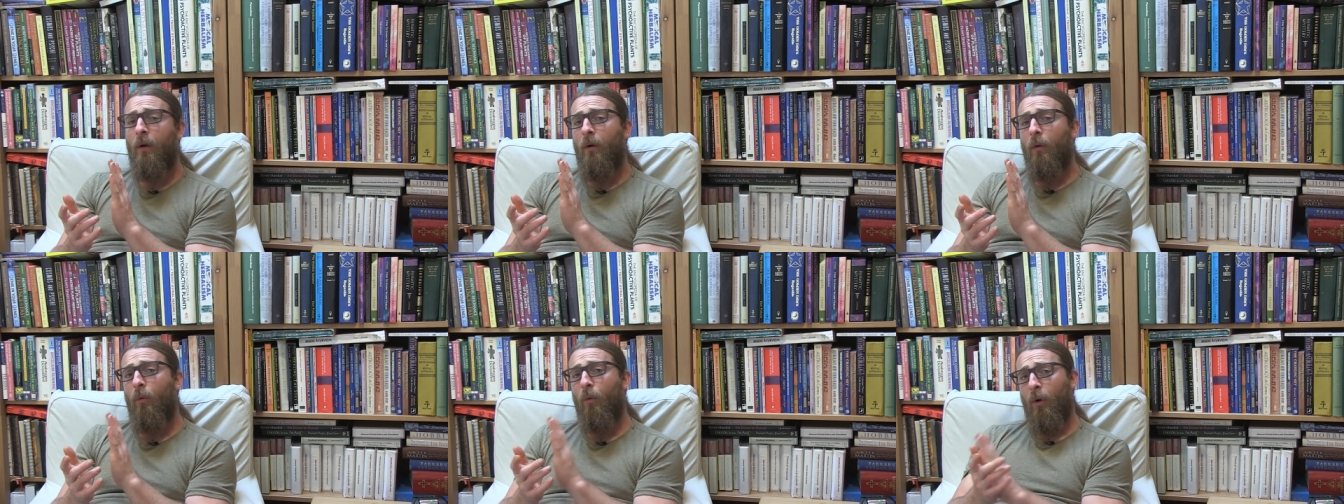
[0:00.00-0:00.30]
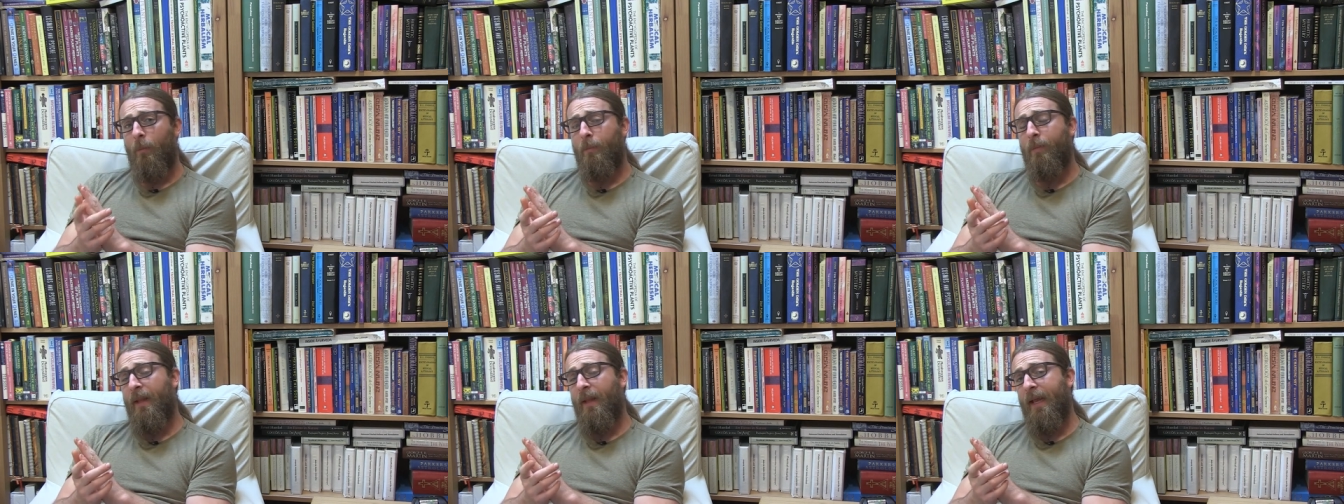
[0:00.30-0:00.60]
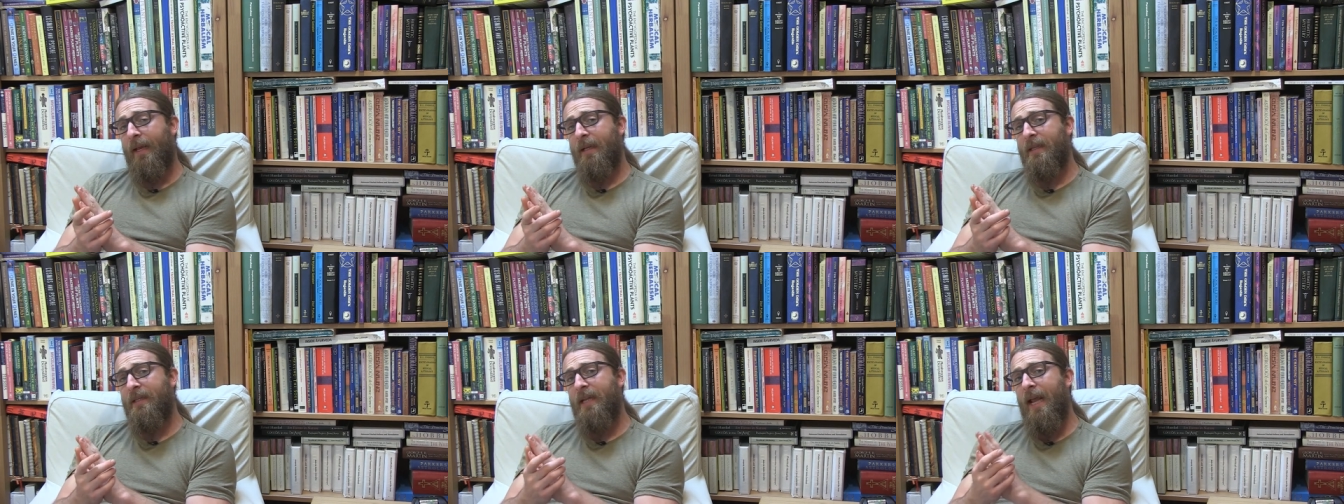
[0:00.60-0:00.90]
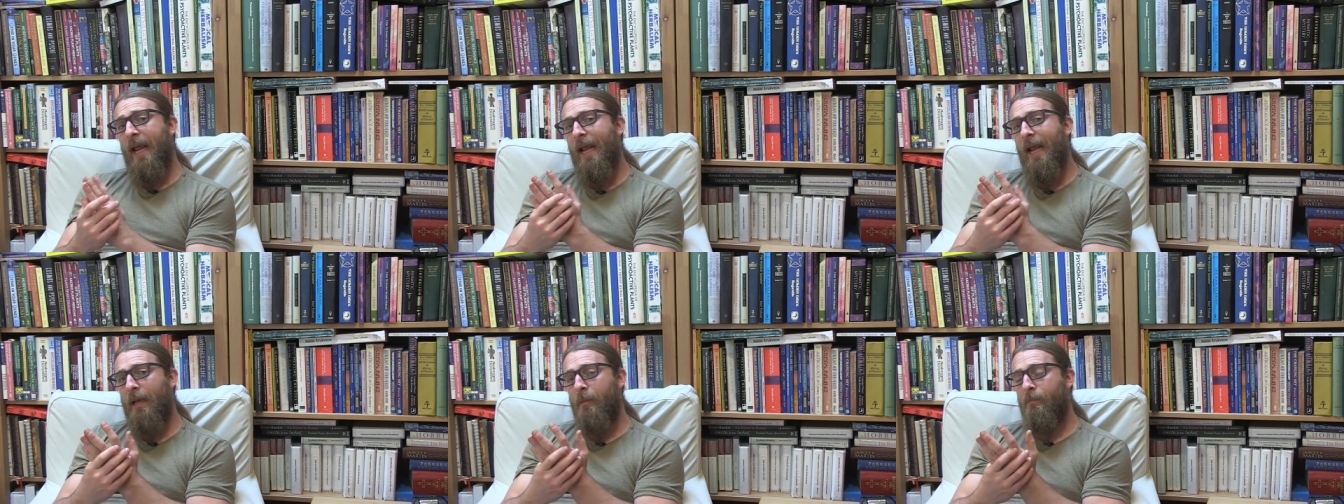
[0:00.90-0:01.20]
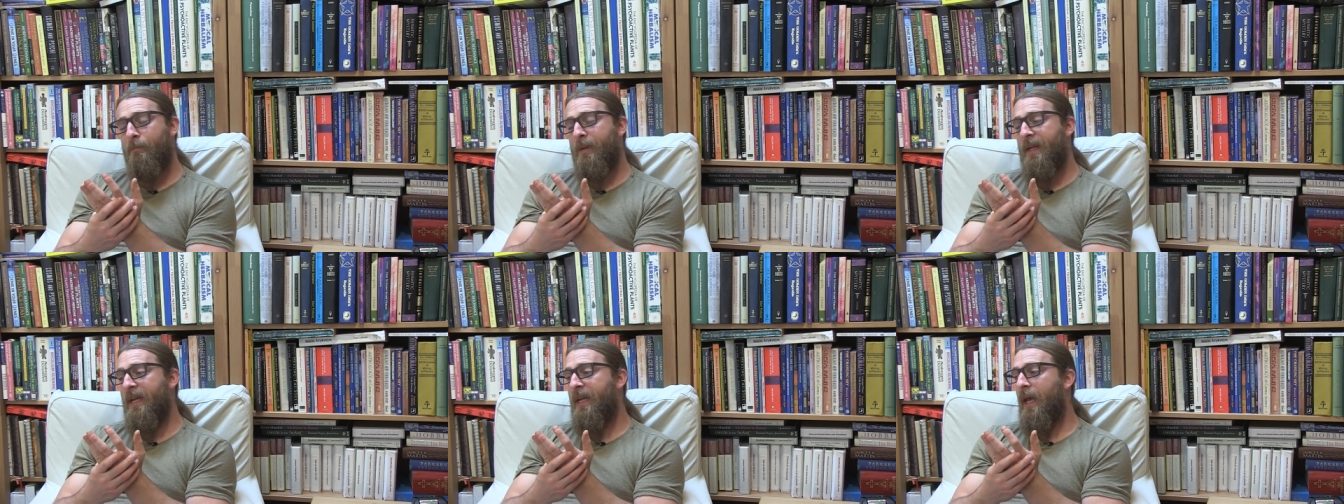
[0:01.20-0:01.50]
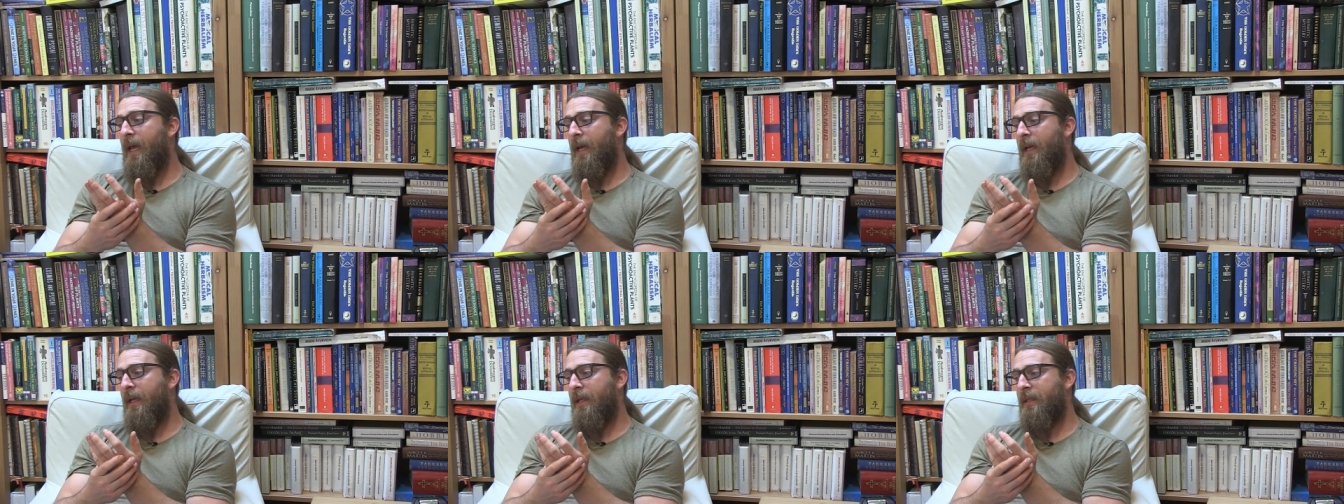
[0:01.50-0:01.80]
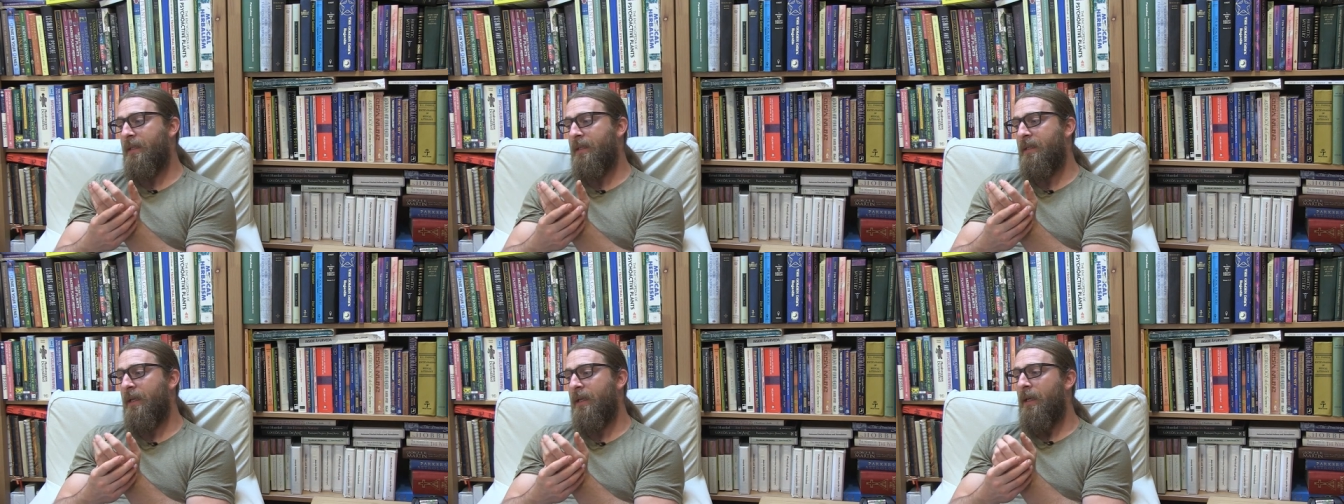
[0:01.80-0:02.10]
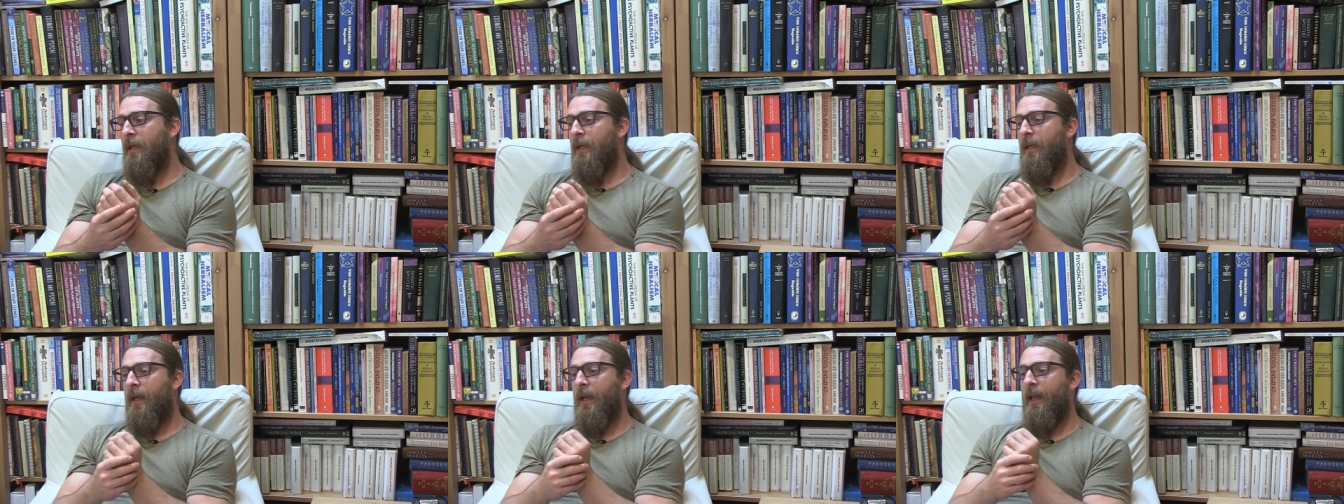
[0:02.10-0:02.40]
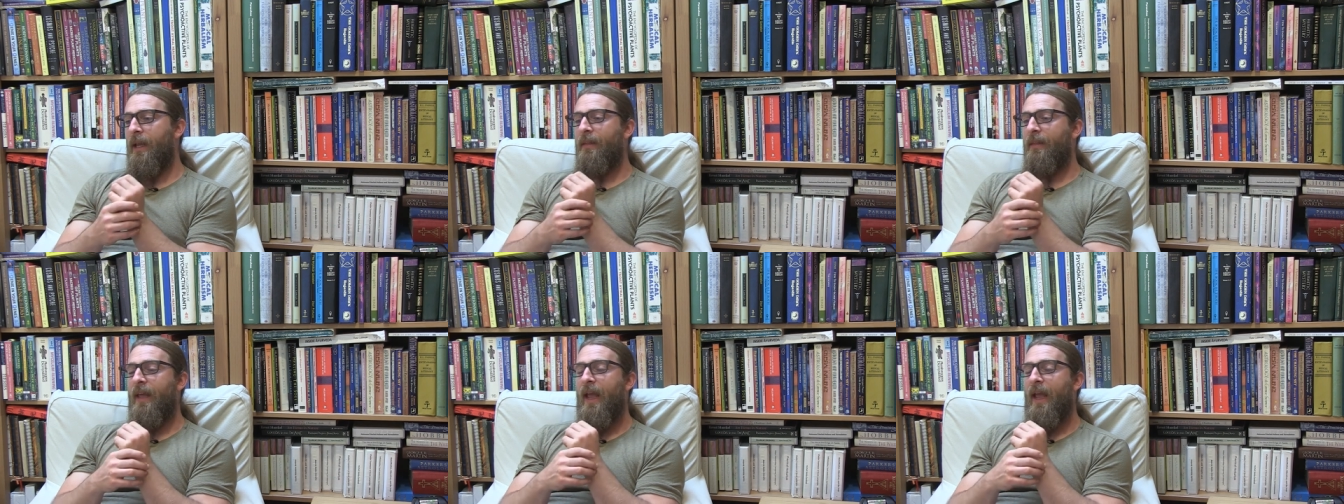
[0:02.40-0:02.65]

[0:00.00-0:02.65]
or plantain because it,